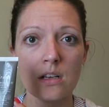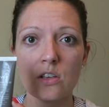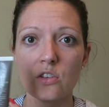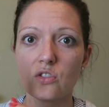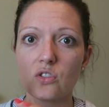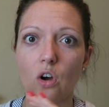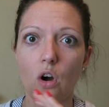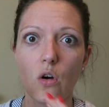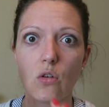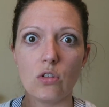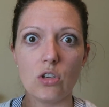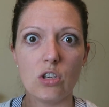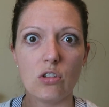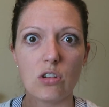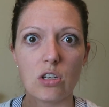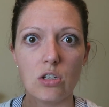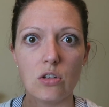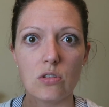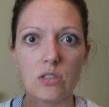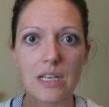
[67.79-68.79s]
so you
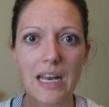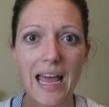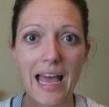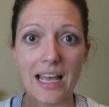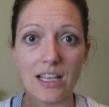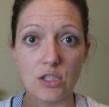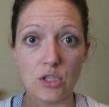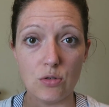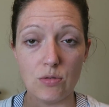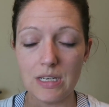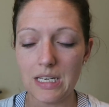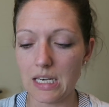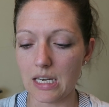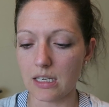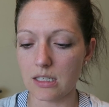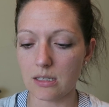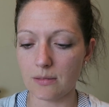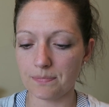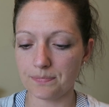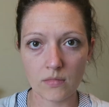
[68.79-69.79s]
can use it as you need
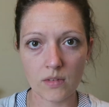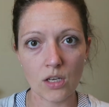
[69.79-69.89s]
it.